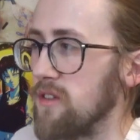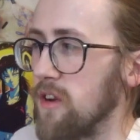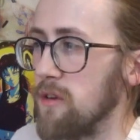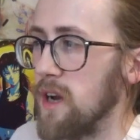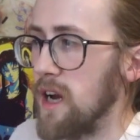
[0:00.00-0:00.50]

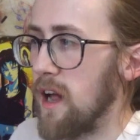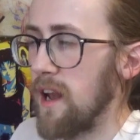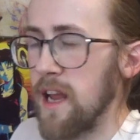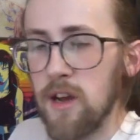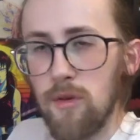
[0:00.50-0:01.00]
So
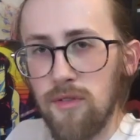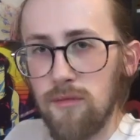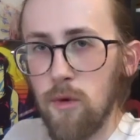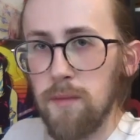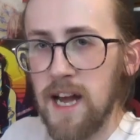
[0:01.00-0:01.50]
link
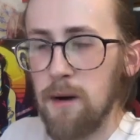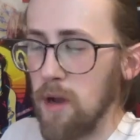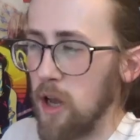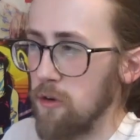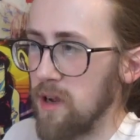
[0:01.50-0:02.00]
will be down
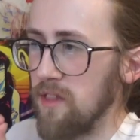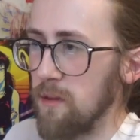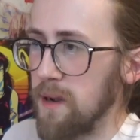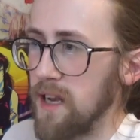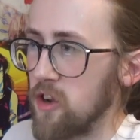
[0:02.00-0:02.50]
below in the
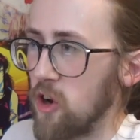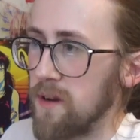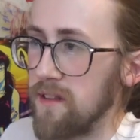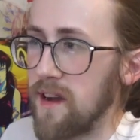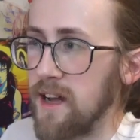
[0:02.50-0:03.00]
pinned
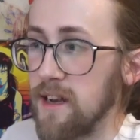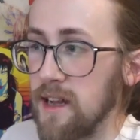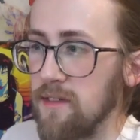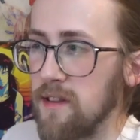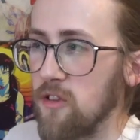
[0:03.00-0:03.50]
comment and
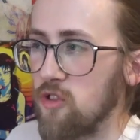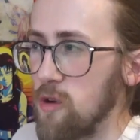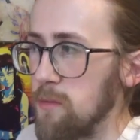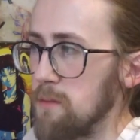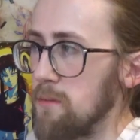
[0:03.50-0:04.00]
in the
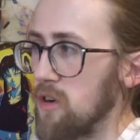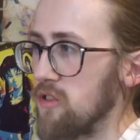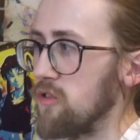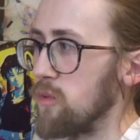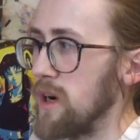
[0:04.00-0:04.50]
description
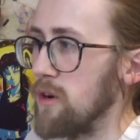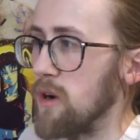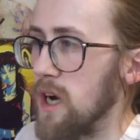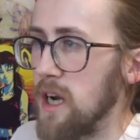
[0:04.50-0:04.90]
box as well.